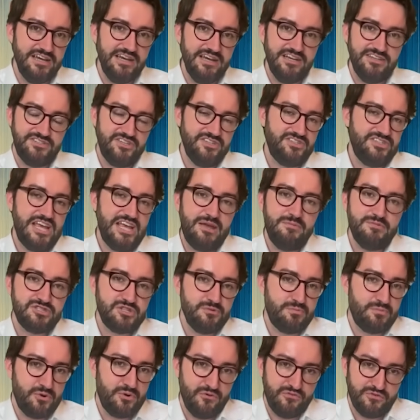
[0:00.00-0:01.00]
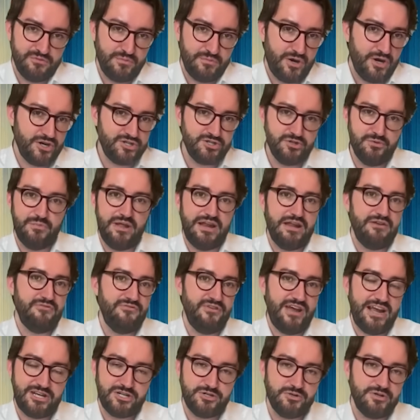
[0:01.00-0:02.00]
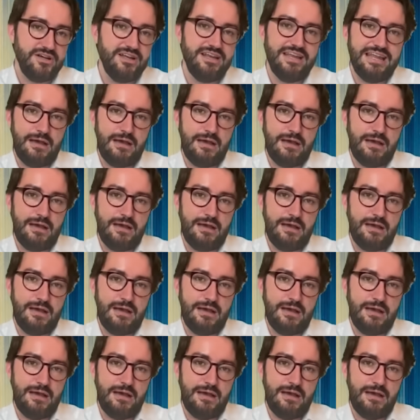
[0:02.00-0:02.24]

It's the same as the profit margin on manufacturing a